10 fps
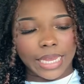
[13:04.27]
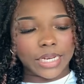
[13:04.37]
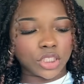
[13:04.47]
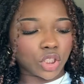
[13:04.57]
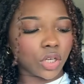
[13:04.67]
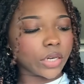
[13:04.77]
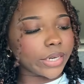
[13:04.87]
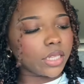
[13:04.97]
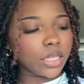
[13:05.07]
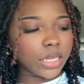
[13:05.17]
It is
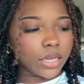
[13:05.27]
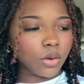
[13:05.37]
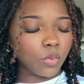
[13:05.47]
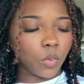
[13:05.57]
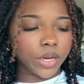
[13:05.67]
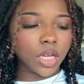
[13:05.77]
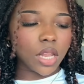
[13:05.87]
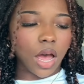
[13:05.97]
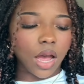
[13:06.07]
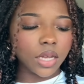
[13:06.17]
currently 1
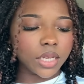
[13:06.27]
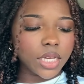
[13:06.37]
o'clock,